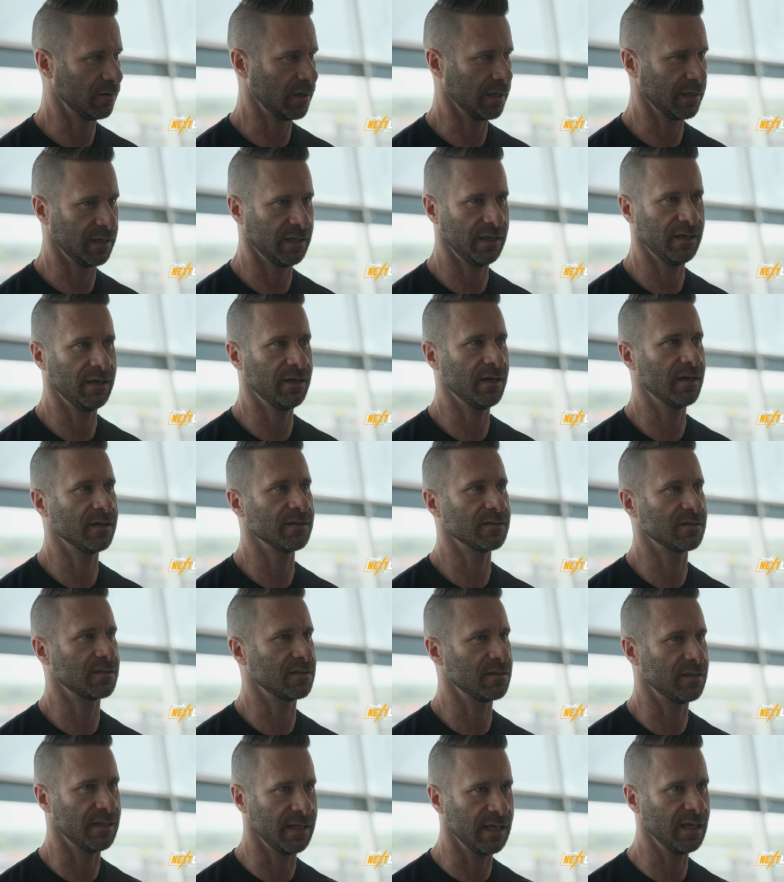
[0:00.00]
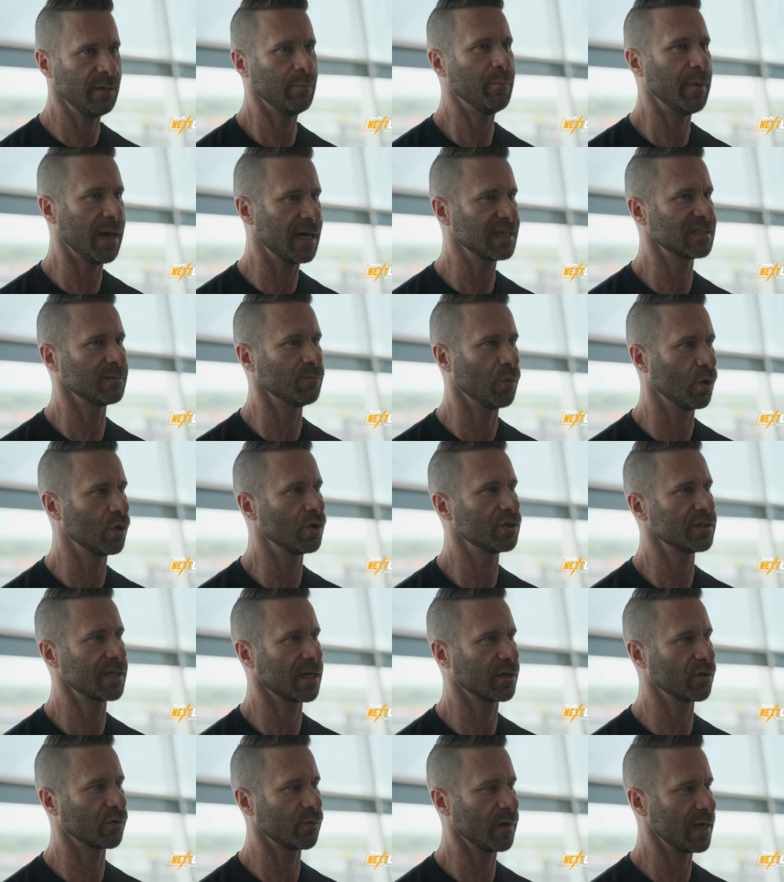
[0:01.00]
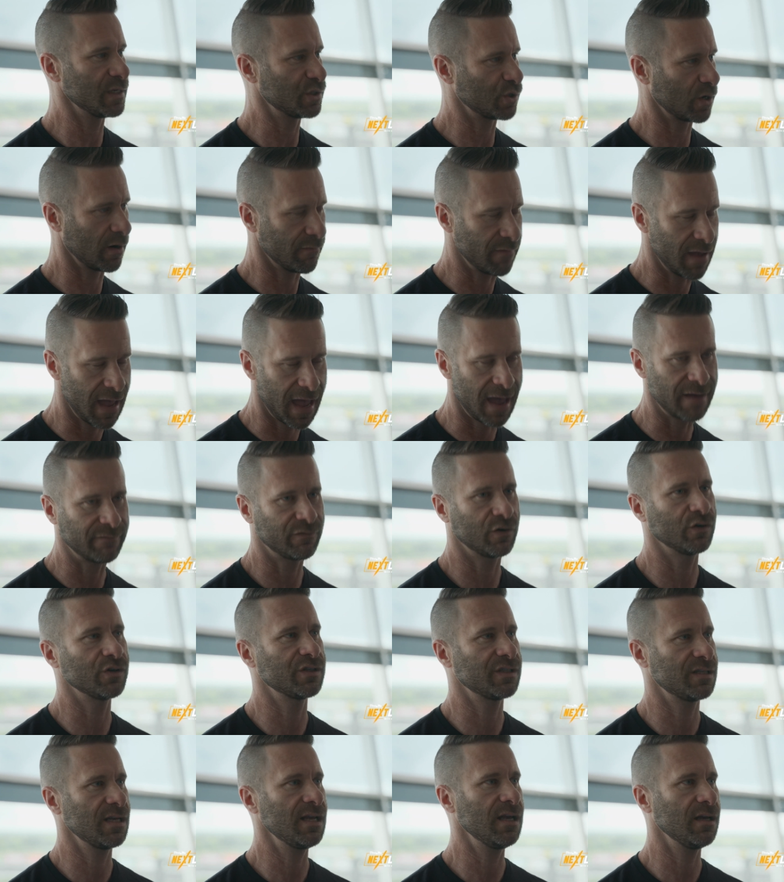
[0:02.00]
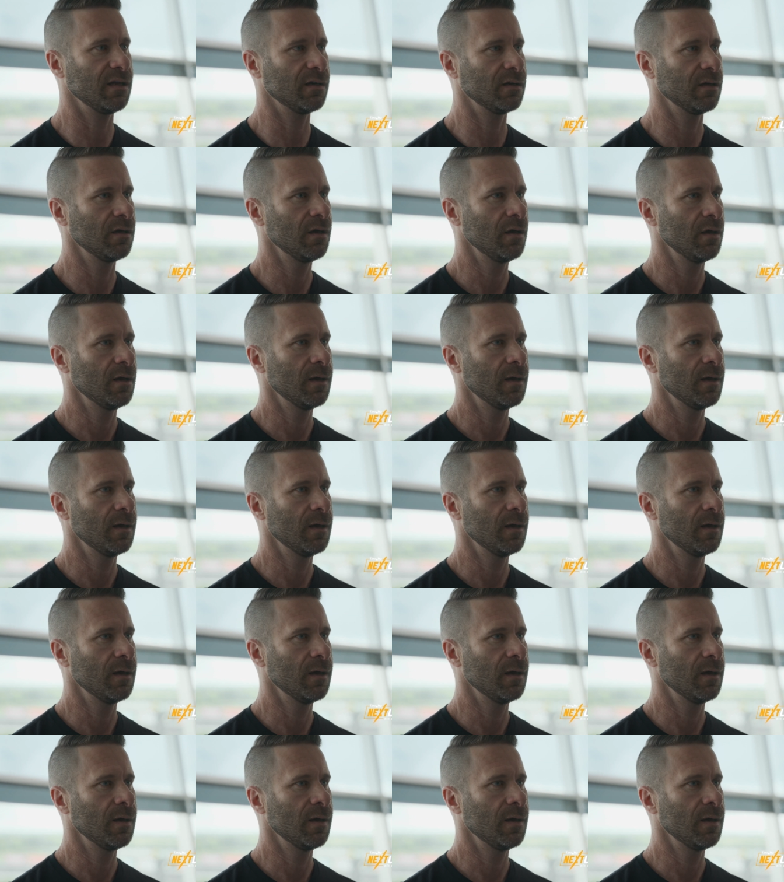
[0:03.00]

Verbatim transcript: Like, he is the best motorcycle racer I've ever seen.